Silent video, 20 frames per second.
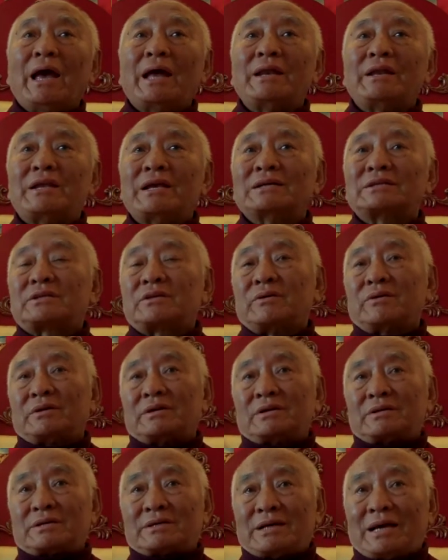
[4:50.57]
and just
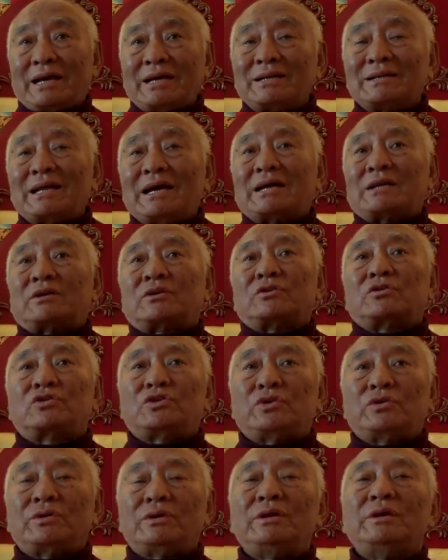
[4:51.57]
take that
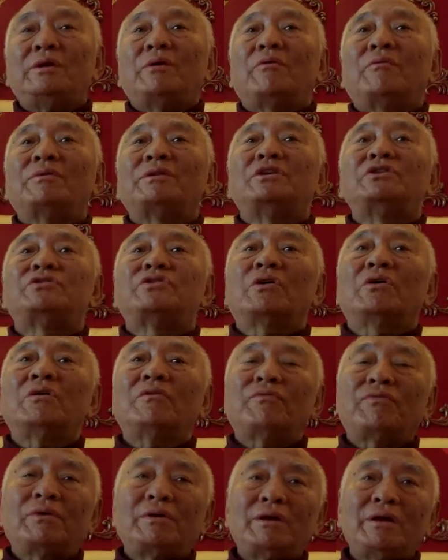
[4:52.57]
journey with
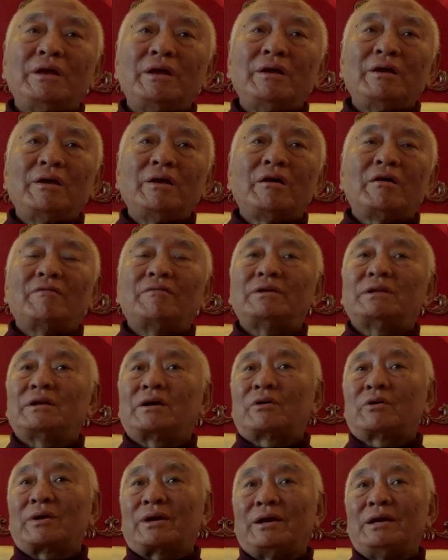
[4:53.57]
joyfully,
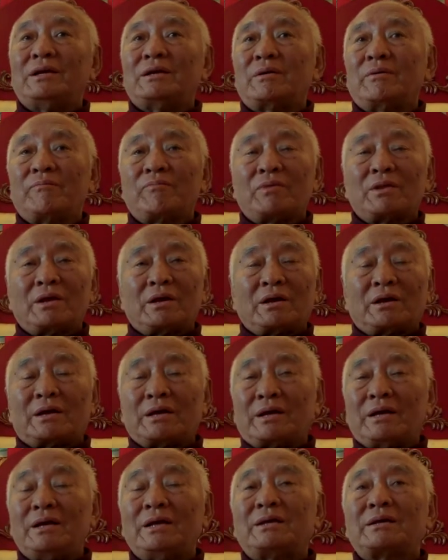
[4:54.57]
with great,
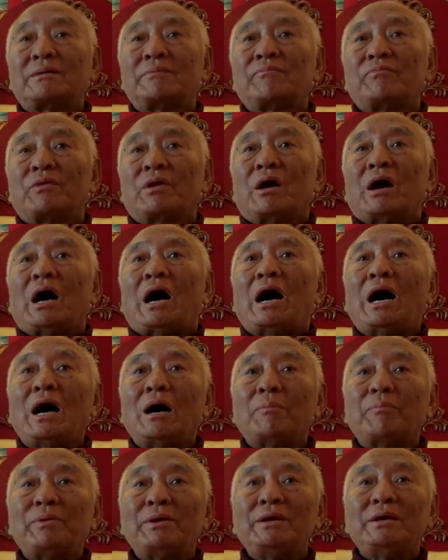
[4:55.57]
great,
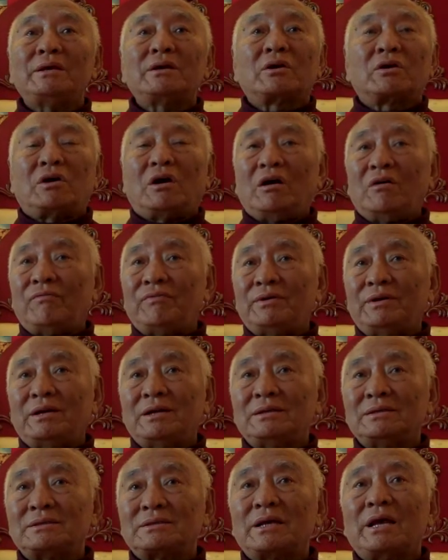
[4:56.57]
happy
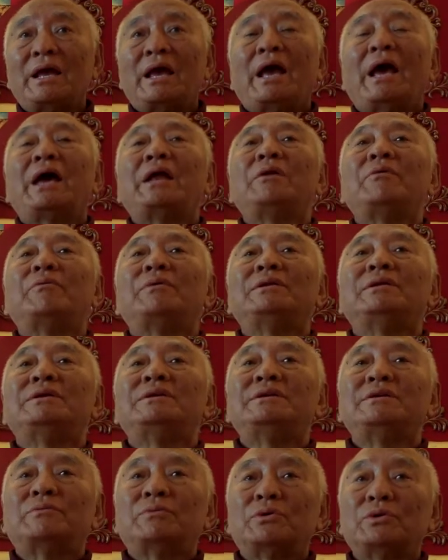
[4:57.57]
confidence, and
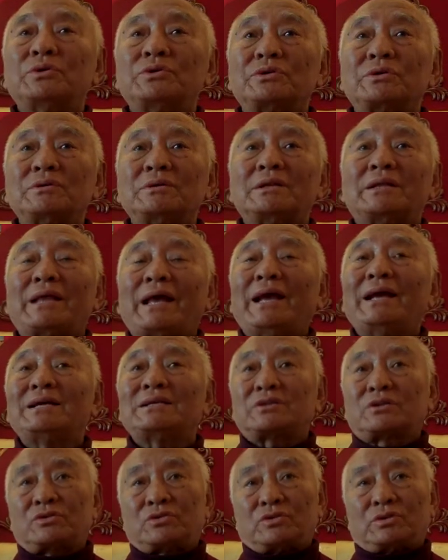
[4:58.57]
with devotion,
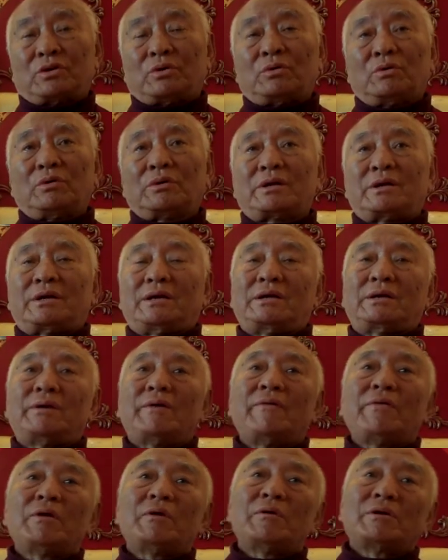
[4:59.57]
thanks to the old great,
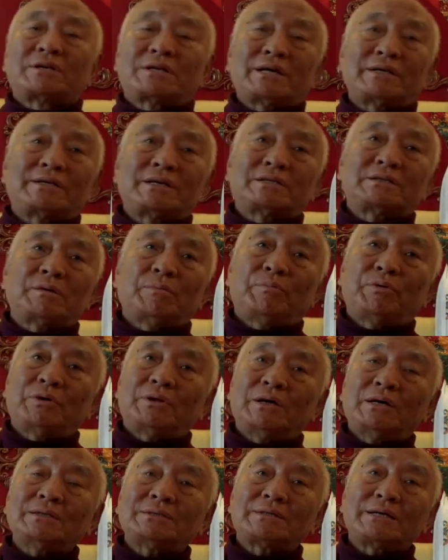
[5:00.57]
such as the
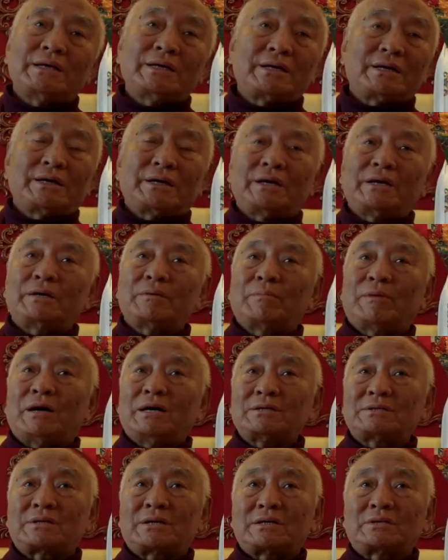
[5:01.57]
Buddhas and the great
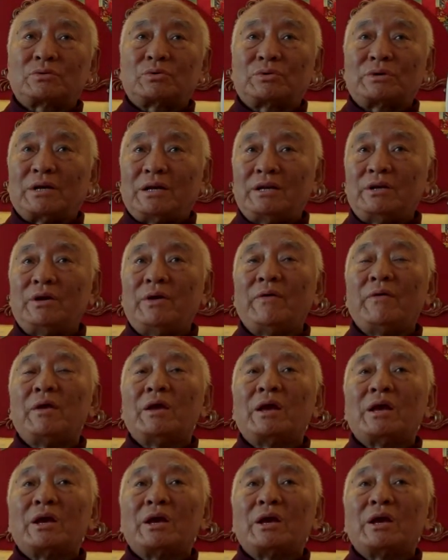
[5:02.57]
masters who really,